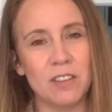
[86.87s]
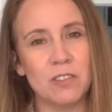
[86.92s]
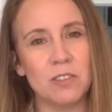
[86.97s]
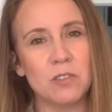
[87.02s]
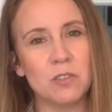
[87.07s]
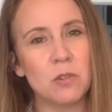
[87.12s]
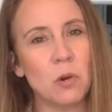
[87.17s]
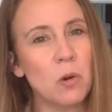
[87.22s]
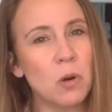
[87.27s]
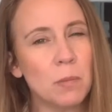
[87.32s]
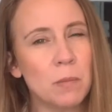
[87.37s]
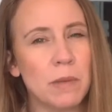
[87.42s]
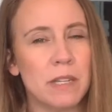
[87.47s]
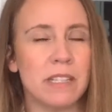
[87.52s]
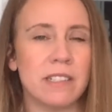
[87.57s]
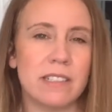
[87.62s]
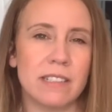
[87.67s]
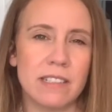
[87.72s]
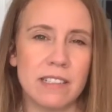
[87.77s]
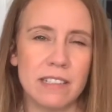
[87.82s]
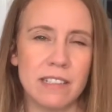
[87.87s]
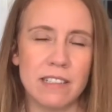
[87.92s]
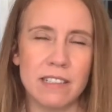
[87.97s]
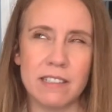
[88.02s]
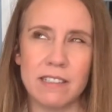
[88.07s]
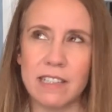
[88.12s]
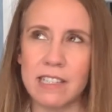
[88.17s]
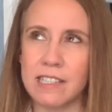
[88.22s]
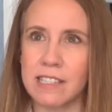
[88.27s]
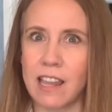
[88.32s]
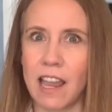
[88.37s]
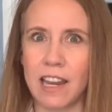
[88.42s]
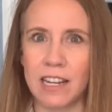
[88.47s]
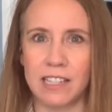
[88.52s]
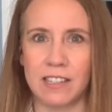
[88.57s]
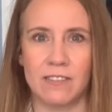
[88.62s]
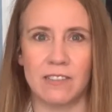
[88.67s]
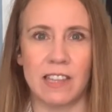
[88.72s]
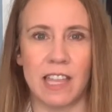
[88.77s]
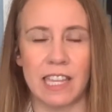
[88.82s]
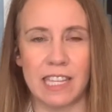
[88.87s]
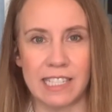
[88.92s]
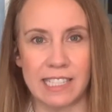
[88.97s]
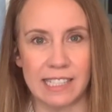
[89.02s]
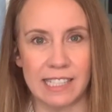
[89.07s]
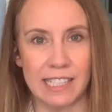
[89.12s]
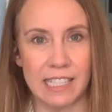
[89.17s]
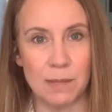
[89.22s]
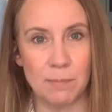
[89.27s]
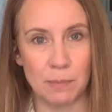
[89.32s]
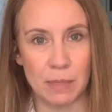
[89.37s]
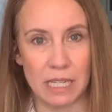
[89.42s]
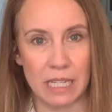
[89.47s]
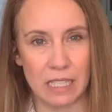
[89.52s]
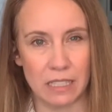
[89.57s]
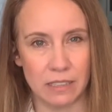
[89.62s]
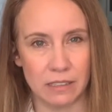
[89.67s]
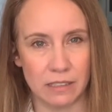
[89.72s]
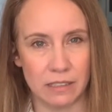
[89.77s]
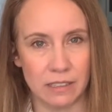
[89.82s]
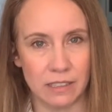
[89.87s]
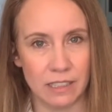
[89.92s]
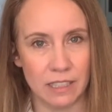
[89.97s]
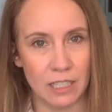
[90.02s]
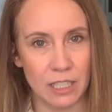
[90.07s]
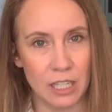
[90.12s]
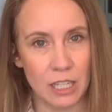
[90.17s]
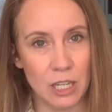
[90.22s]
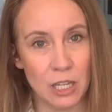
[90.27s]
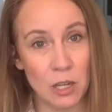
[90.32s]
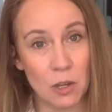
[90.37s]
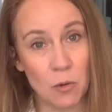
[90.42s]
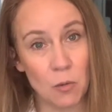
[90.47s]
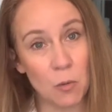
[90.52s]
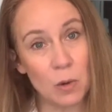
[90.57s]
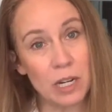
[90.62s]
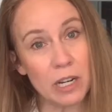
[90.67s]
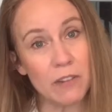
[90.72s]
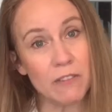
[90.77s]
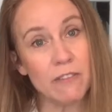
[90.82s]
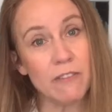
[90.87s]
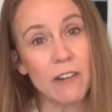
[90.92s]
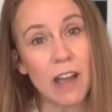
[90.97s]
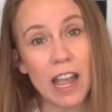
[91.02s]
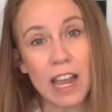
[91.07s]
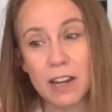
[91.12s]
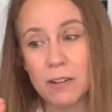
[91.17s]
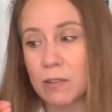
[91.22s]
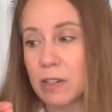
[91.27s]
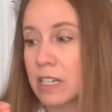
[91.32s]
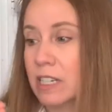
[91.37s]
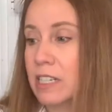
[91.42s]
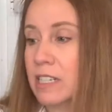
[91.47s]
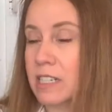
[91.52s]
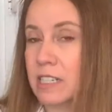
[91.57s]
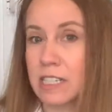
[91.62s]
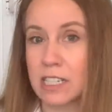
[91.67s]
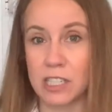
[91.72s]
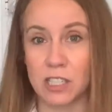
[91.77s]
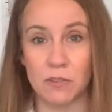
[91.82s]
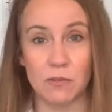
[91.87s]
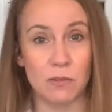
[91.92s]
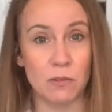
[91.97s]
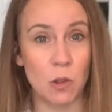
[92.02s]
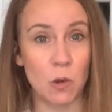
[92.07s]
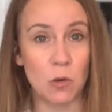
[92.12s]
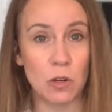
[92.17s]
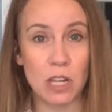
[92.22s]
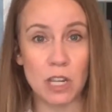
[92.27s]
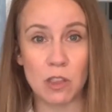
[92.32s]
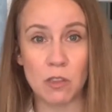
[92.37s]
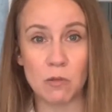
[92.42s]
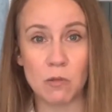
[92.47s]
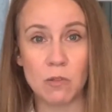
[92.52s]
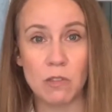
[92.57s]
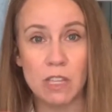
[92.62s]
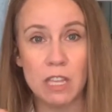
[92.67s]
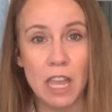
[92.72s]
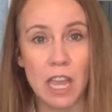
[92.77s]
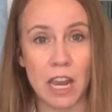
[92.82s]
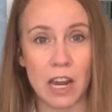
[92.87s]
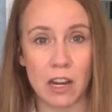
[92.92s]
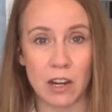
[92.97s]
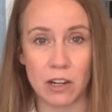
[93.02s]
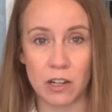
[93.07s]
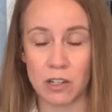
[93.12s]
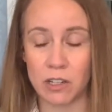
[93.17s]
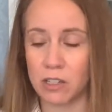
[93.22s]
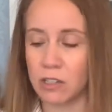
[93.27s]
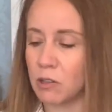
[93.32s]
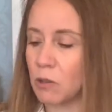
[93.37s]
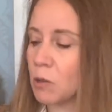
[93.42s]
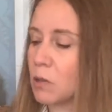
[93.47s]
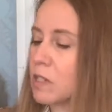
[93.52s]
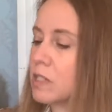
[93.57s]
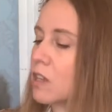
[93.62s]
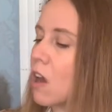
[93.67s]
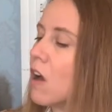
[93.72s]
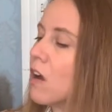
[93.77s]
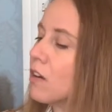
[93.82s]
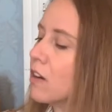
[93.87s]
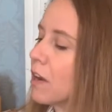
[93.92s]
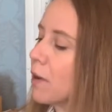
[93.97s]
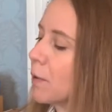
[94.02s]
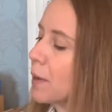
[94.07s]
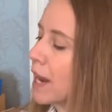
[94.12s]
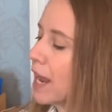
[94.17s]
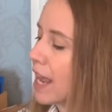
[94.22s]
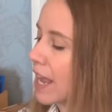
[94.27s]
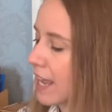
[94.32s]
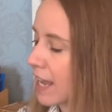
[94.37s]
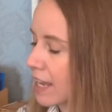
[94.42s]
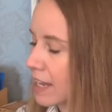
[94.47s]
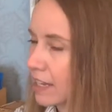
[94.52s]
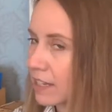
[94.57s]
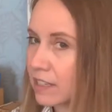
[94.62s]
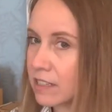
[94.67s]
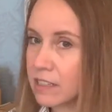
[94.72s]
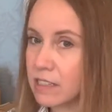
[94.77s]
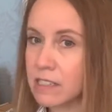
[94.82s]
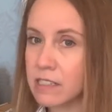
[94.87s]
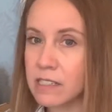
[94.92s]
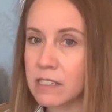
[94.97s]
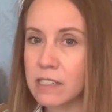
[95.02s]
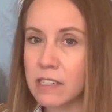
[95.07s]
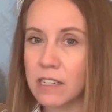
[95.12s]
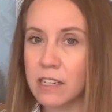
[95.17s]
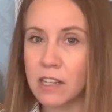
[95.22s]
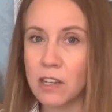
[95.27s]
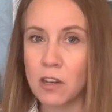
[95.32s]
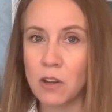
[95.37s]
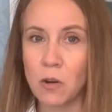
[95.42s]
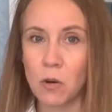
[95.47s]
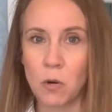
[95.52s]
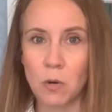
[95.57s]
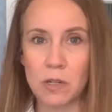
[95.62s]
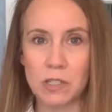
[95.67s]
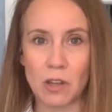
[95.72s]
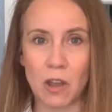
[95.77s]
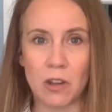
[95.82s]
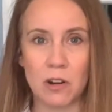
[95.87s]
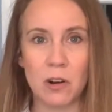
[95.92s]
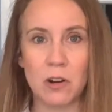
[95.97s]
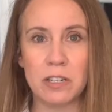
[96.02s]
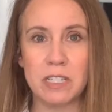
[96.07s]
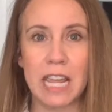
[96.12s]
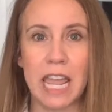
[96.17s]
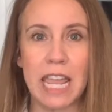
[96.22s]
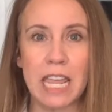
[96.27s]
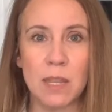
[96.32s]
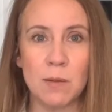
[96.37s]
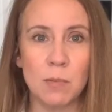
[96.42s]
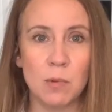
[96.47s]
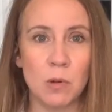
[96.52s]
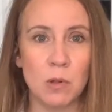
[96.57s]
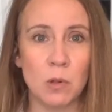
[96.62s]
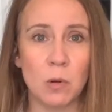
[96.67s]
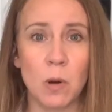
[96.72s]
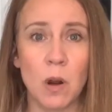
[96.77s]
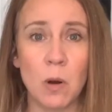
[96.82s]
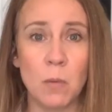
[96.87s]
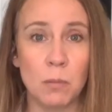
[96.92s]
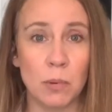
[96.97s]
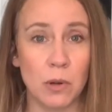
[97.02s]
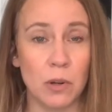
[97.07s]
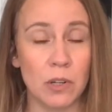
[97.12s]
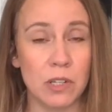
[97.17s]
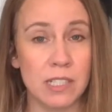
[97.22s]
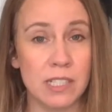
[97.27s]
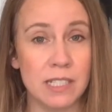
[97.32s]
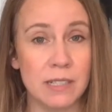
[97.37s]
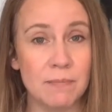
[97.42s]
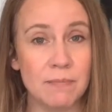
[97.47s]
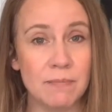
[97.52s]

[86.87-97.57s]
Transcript: Dormant is kind of like sleeping. When a virus is floating through the air or is on our hands or is on our table or our books,